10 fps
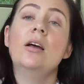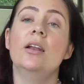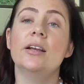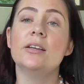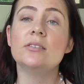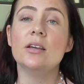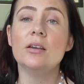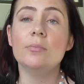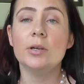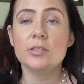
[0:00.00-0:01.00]
Like I
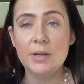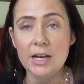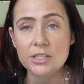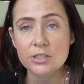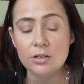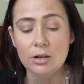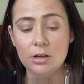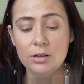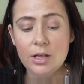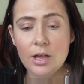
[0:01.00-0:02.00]
say, because my lashes
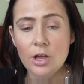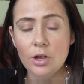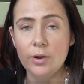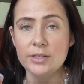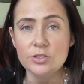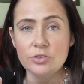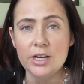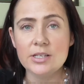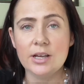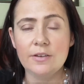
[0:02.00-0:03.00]
are quite
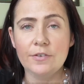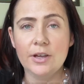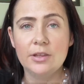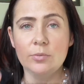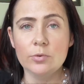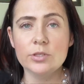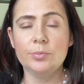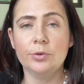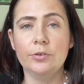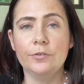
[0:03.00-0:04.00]
straight, I find that
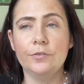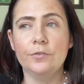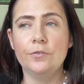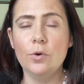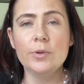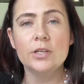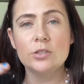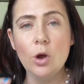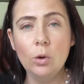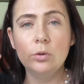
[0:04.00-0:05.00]
waterproof
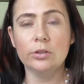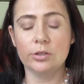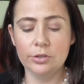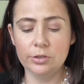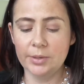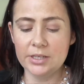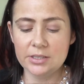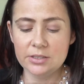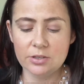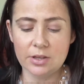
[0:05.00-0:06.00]
formulas hold a curl
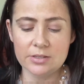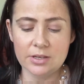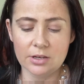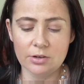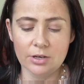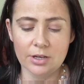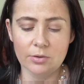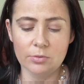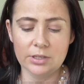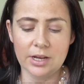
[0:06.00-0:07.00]
better, so they stay
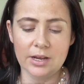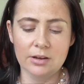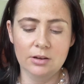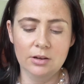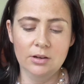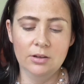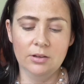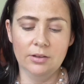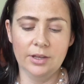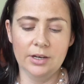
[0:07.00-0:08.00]
curlier all day
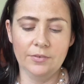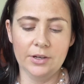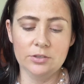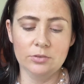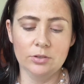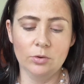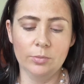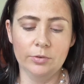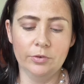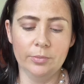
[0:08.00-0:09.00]
than if I do a
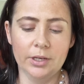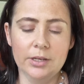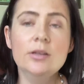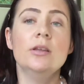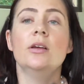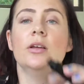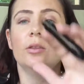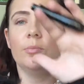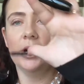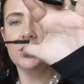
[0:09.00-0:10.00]
normal formula.
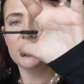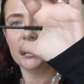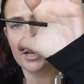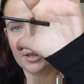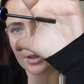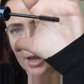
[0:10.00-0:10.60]
The brush is like